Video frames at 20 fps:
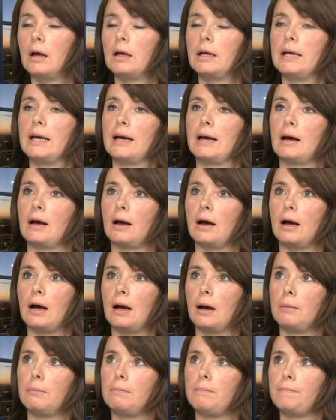Yeah,
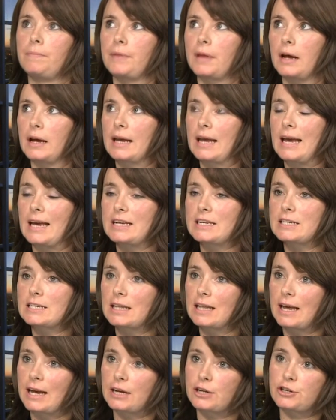a guest
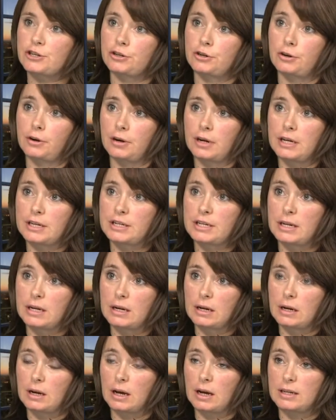lecturer is
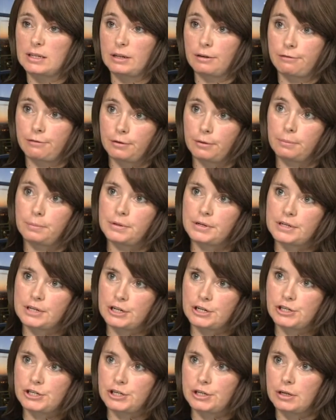in a different
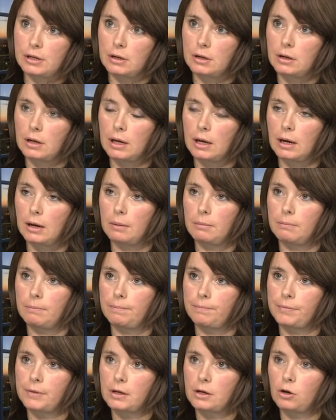position.
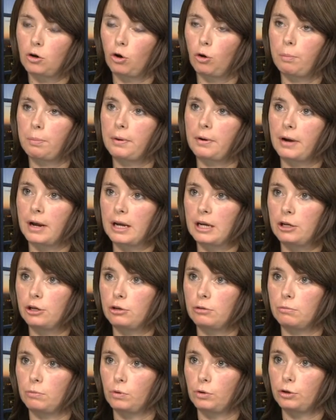Copyright
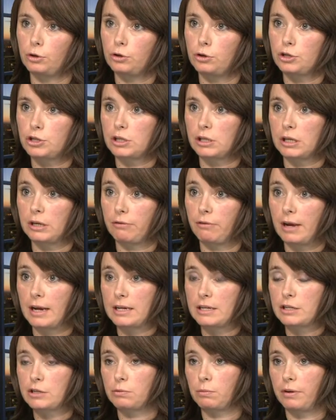will usually
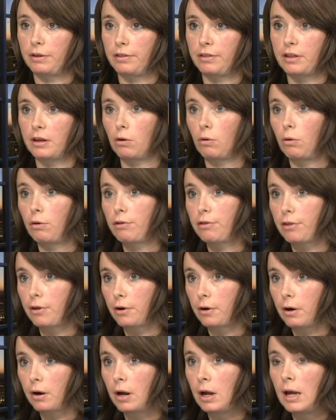rest with the
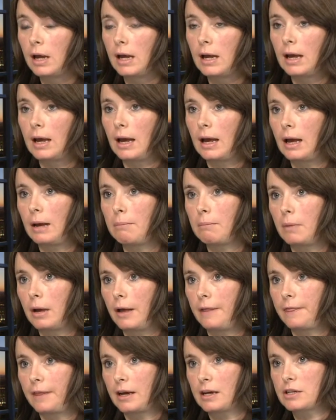author
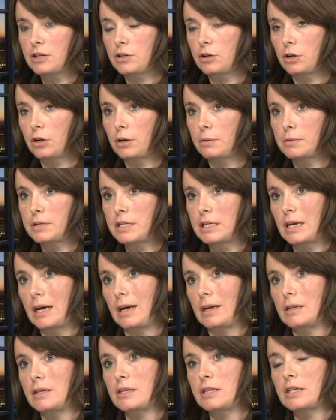in that
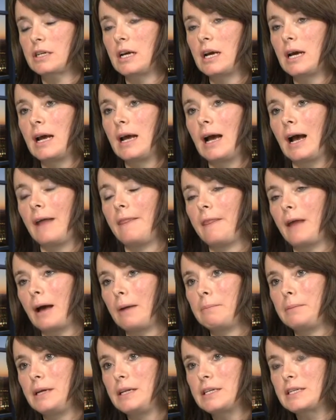circumstance, and
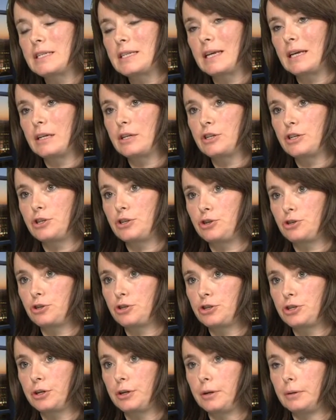that means the
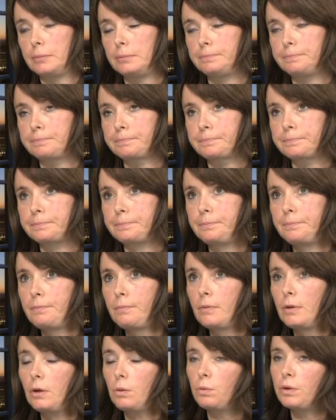institution
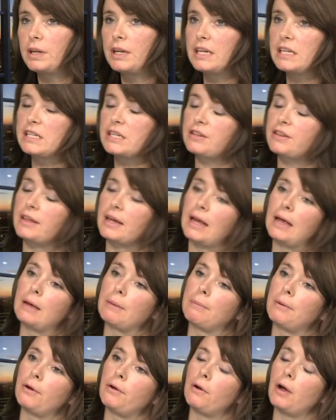would need to think
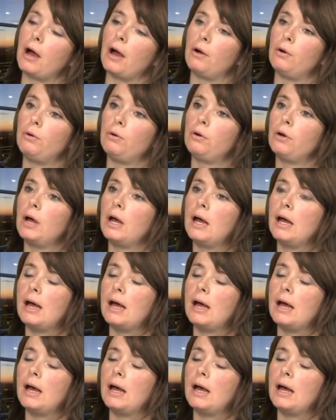about how